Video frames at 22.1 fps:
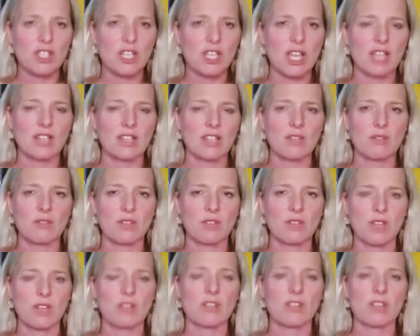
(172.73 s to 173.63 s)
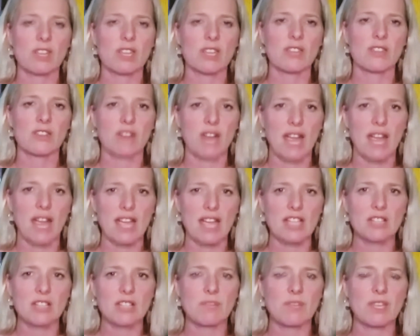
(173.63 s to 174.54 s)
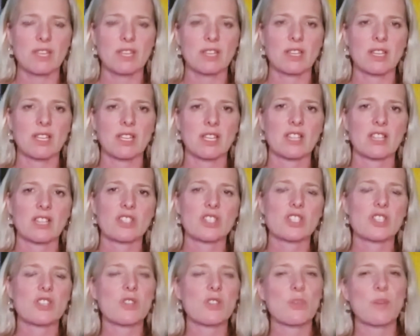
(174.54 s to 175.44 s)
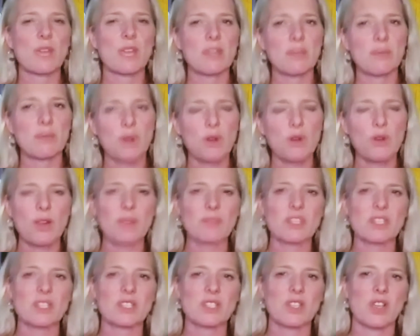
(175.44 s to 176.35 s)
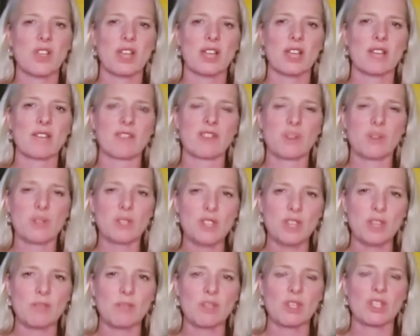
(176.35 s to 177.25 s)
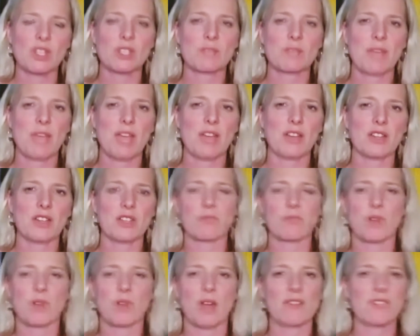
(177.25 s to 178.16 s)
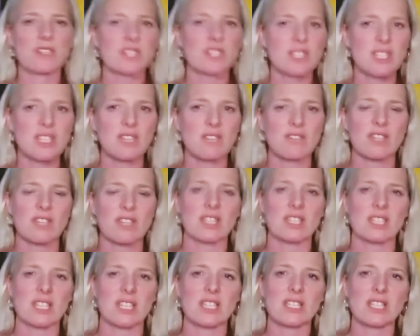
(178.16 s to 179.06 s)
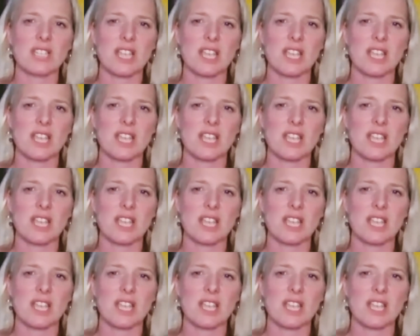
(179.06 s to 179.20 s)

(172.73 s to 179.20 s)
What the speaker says: I don't know that there has been, just so the way the program's designed, focused on municipalities and provinces giving us lists.